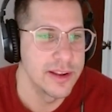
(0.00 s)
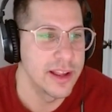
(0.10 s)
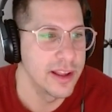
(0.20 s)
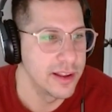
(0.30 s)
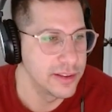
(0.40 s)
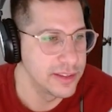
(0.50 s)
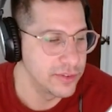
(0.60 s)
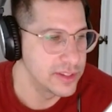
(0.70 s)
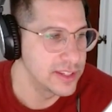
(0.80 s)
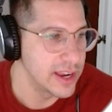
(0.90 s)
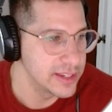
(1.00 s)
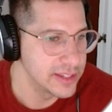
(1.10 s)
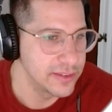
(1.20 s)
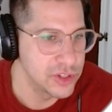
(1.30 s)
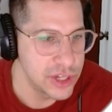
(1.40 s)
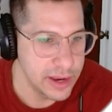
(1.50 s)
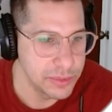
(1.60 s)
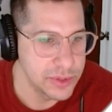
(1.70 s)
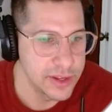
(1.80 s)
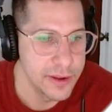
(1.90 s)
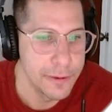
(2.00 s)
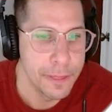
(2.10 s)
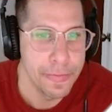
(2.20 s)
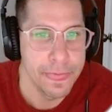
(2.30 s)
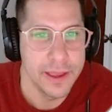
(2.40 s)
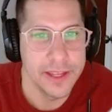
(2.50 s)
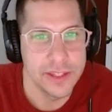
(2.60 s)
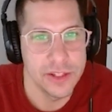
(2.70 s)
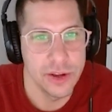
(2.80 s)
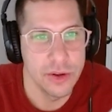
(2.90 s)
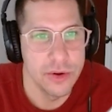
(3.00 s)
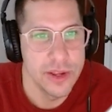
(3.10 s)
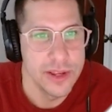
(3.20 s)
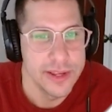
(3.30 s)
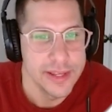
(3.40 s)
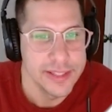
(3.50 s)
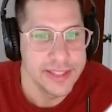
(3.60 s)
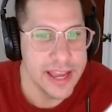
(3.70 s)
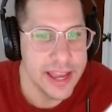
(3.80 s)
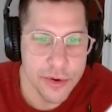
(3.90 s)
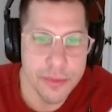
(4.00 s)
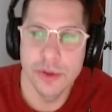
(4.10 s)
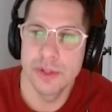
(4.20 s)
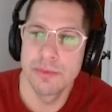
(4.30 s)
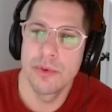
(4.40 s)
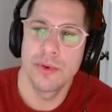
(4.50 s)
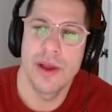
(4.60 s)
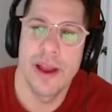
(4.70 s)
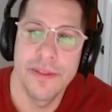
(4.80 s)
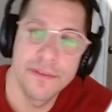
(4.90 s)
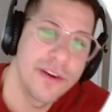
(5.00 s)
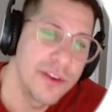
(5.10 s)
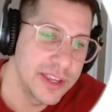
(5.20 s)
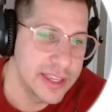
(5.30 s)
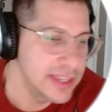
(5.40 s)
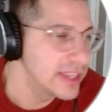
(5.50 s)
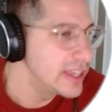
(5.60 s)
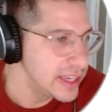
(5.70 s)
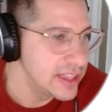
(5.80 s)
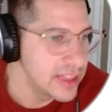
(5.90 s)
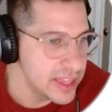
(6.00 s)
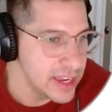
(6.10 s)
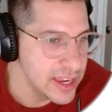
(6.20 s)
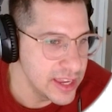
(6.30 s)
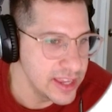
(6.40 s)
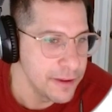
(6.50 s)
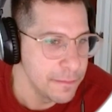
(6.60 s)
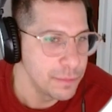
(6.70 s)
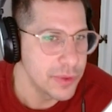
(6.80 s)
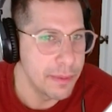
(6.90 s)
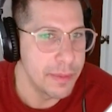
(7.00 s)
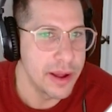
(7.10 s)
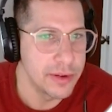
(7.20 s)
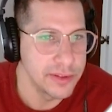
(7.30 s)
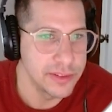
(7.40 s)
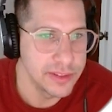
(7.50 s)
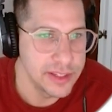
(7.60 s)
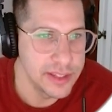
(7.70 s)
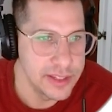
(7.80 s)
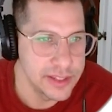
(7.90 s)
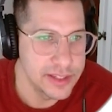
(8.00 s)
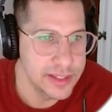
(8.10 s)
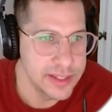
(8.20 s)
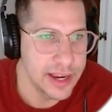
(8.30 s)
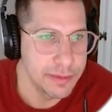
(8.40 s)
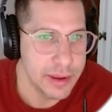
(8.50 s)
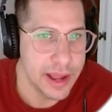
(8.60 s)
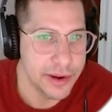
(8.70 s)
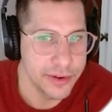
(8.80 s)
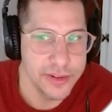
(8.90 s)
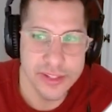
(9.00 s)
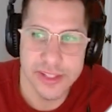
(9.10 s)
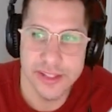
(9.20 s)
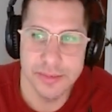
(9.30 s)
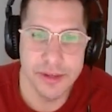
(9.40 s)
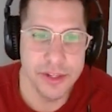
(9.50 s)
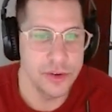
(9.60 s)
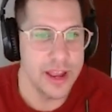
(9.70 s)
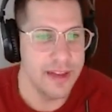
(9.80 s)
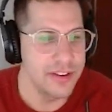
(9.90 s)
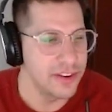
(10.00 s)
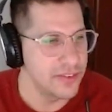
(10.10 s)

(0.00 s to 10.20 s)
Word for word: uh, different sizes of shapes and so the other most important other very key thing about these design patterns is to make sure you have enough